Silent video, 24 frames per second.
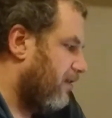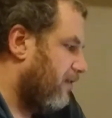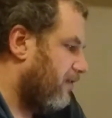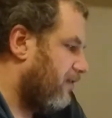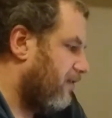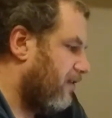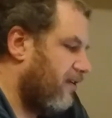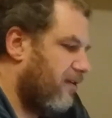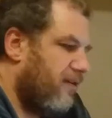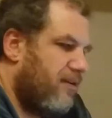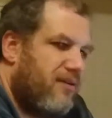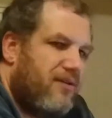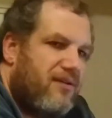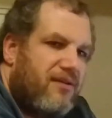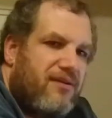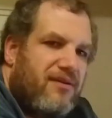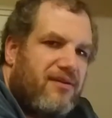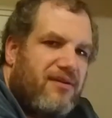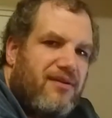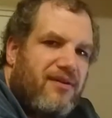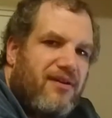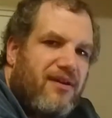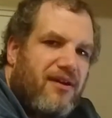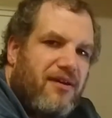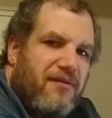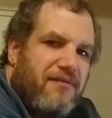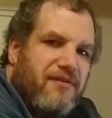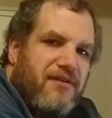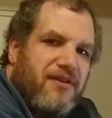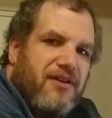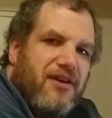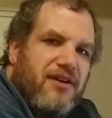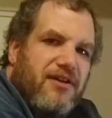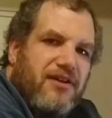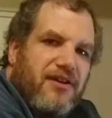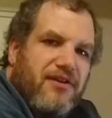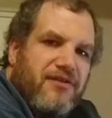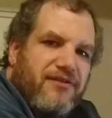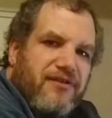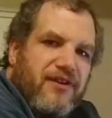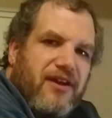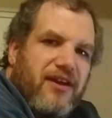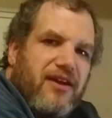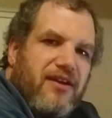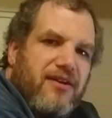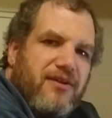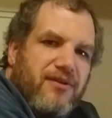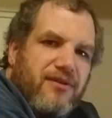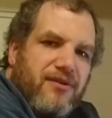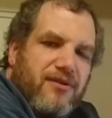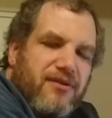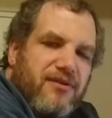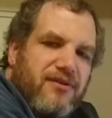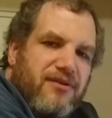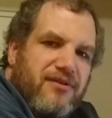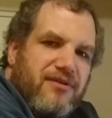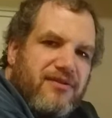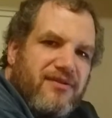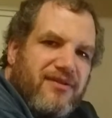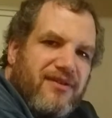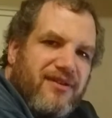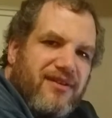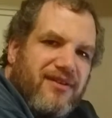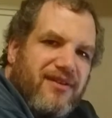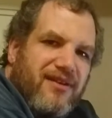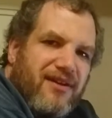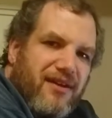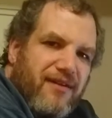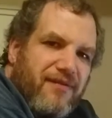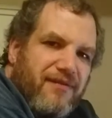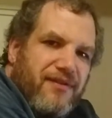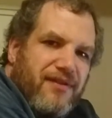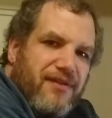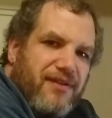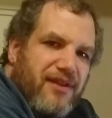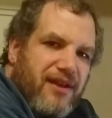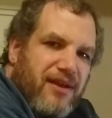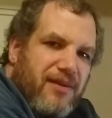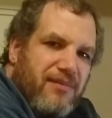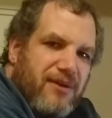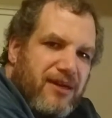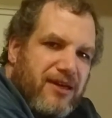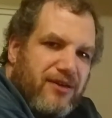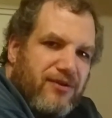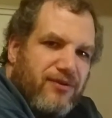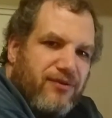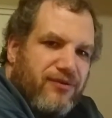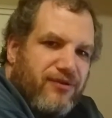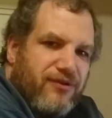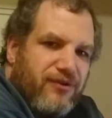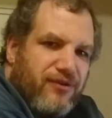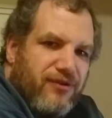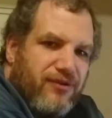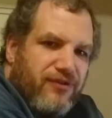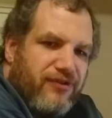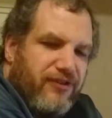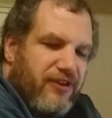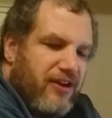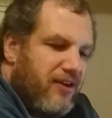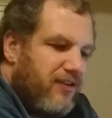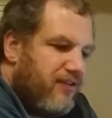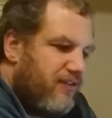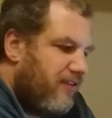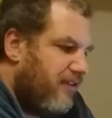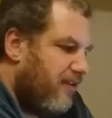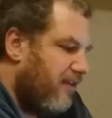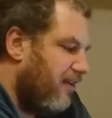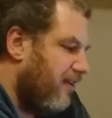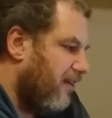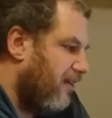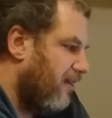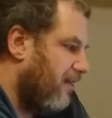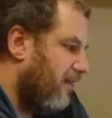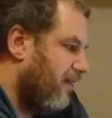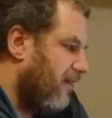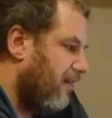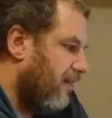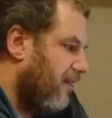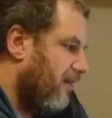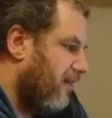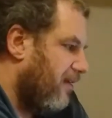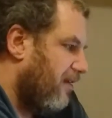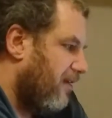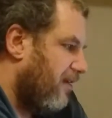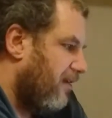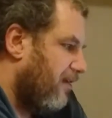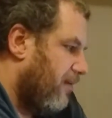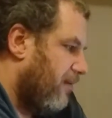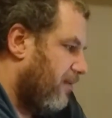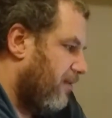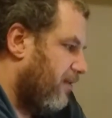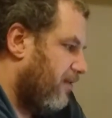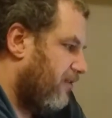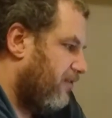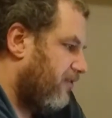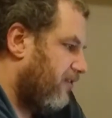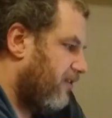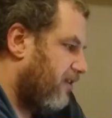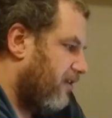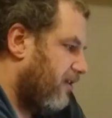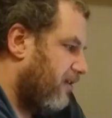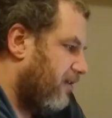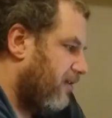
So hopefully I don't scare you all, and hopefully they make all good sense. But